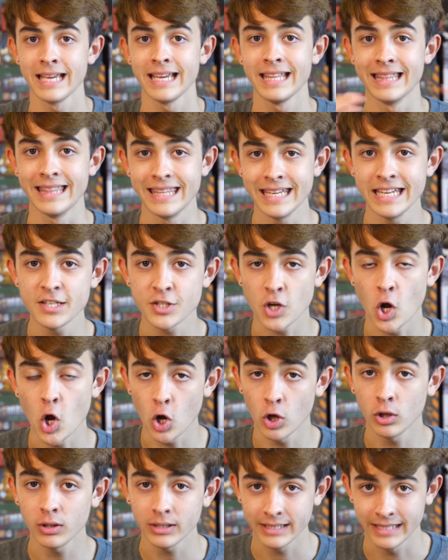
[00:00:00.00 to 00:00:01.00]
These
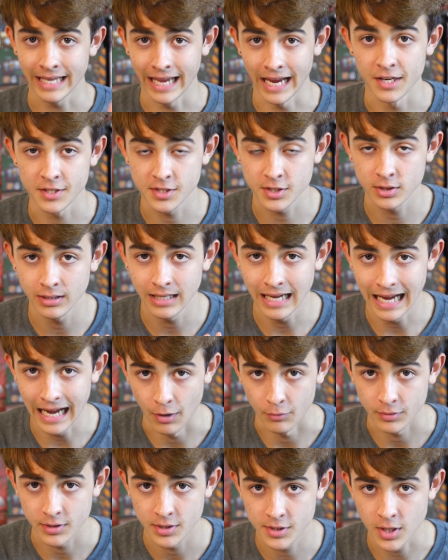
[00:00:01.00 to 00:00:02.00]
all cancel
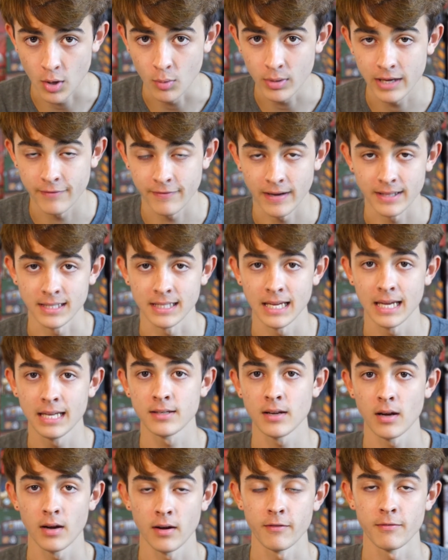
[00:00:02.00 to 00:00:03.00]
out. So if at the
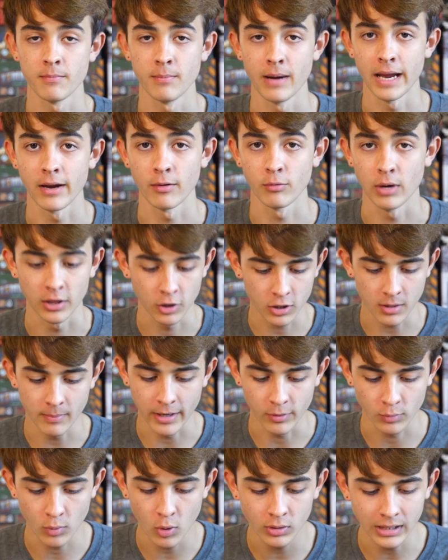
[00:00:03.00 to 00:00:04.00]
end of my, I look at
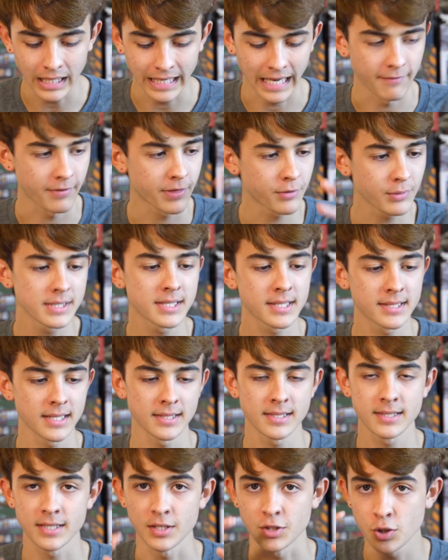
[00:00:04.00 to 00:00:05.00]
my roll, I have three
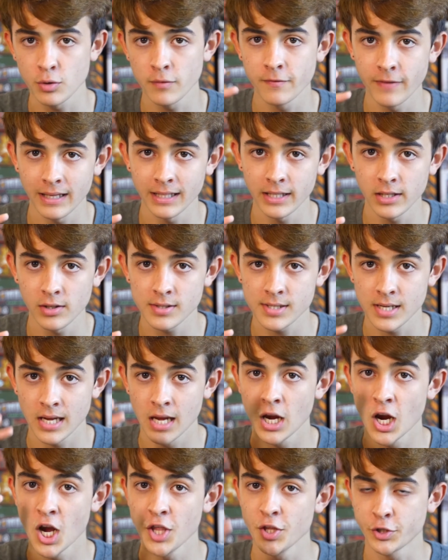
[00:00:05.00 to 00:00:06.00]
successes and two failures,
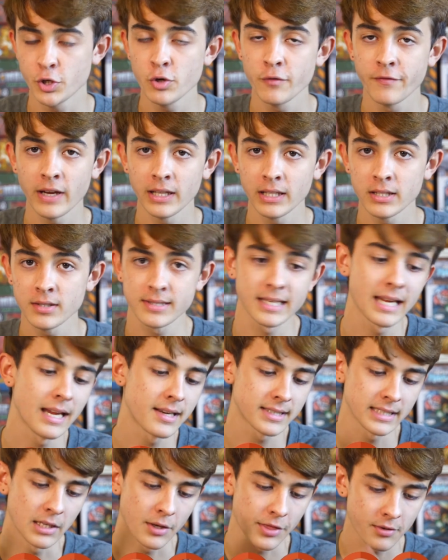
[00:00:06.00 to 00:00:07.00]
the two failures
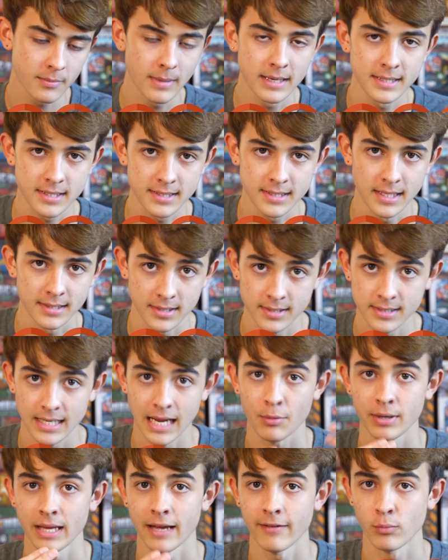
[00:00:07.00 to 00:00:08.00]
cancel out through my successes,
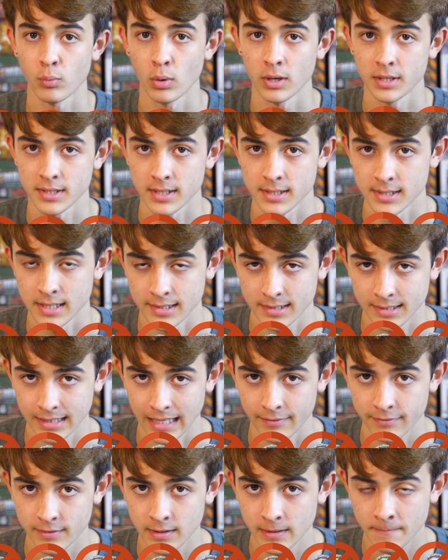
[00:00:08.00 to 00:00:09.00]
I would have one success
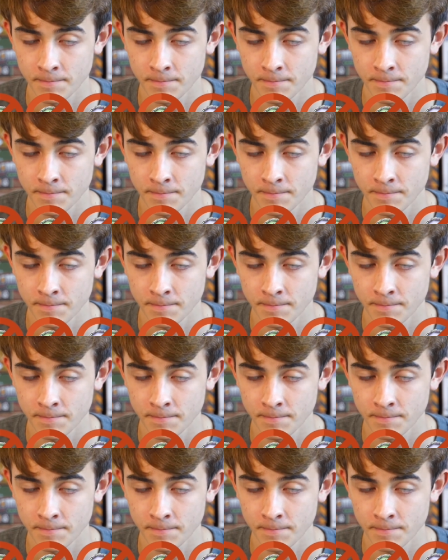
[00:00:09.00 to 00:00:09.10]
left.